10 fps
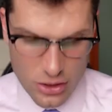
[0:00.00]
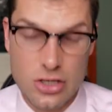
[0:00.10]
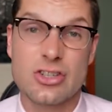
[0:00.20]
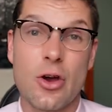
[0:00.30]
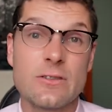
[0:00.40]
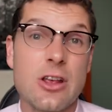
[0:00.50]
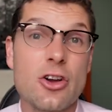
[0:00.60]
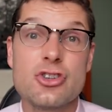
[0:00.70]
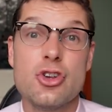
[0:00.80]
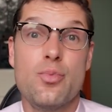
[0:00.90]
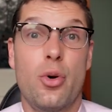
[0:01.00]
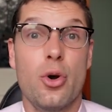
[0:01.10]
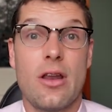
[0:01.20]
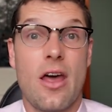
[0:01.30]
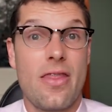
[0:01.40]
So as long as you
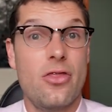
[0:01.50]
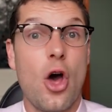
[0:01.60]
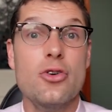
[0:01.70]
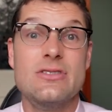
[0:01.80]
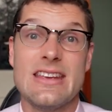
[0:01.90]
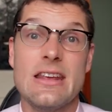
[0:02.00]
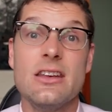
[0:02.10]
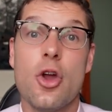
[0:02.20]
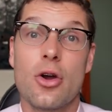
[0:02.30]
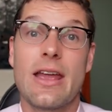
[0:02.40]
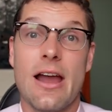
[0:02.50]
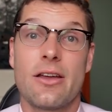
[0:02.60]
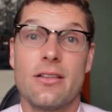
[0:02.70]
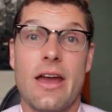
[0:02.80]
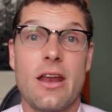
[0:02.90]
put those in your
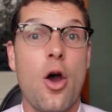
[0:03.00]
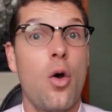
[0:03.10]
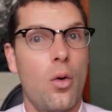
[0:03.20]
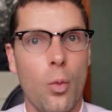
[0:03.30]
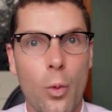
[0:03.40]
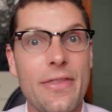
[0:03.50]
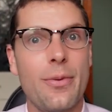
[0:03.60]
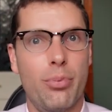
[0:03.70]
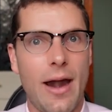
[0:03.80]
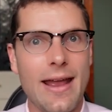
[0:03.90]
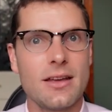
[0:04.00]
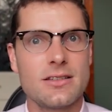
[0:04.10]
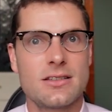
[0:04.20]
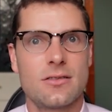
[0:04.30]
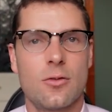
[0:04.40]
calculator with
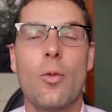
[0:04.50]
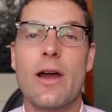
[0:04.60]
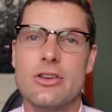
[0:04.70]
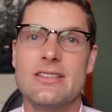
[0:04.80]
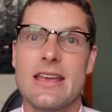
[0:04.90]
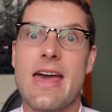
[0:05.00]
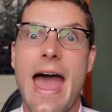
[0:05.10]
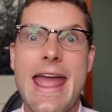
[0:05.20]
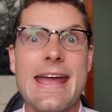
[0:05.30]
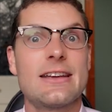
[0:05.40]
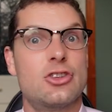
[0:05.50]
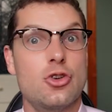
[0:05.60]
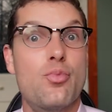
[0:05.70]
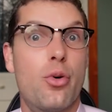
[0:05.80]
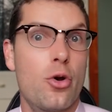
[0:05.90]
brackets, where you see that x,
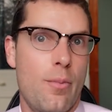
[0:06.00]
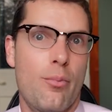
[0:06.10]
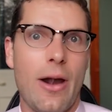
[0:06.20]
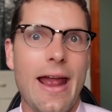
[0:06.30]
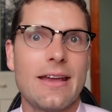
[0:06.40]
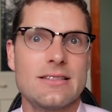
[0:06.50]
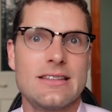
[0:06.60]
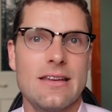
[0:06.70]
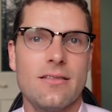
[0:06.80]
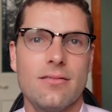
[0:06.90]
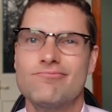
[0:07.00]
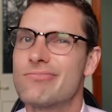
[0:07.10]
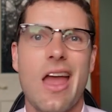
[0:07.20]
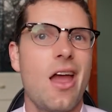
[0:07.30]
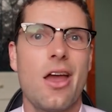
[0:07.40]
you put brackets in,
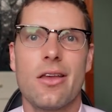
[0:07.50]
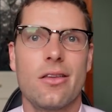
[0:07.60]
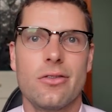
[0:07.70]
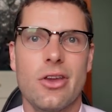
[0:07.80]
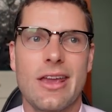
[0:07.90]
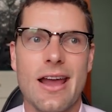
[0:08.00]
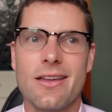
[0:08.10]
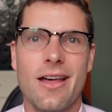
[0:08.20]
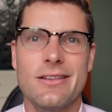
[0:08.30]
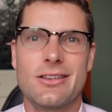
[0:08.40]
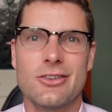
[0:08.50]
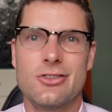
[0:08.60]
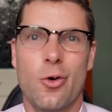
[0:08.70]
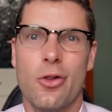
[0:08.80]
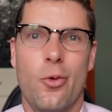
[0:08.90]
your calculator is going to
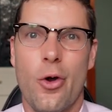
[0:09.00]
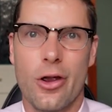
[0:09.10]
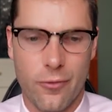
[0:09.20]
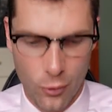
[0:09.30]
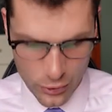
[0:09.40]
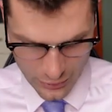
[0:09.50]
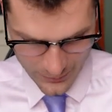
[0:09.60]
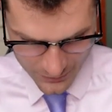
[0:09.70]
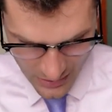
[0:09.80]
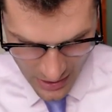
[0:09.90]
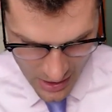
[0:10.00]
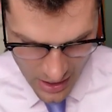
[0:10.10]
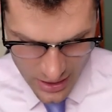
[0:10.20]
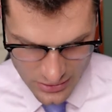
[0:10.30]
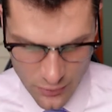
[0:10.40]
do all the work for you.
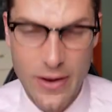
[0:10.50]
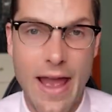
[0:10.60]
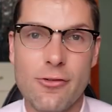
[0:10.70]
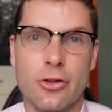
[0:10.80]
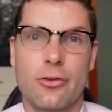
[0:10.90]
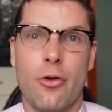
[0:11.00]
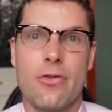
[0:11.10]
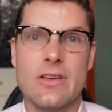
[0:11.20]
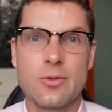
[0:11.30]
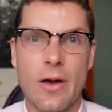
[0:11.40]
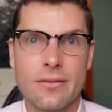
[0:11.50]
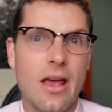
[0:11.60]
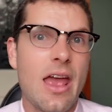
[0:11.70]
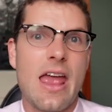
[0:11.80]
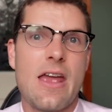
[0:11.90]
So if we have a look through this one,
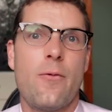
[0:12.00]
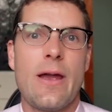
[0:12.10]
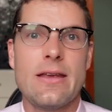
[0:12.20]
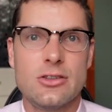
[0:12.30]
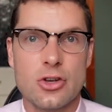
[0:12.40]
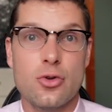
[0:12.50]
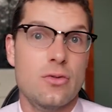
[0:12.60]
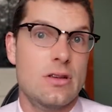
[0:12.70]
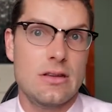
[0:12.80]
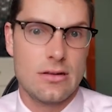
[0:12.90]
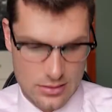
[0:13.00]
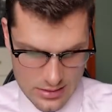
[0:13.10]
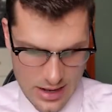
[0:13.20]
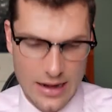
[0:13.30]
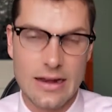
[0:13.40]
if we do
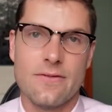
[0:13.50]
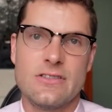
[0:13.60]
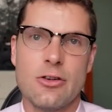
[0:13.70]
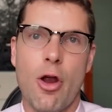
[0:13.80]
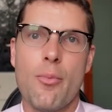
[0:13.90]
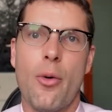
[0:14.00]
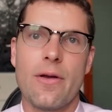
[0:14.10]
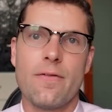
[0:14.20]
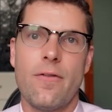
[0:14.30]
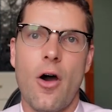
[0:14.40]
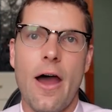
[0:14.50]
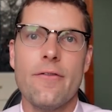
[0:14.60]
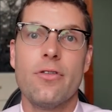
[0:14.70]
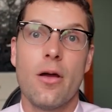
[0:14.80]
negative 0.5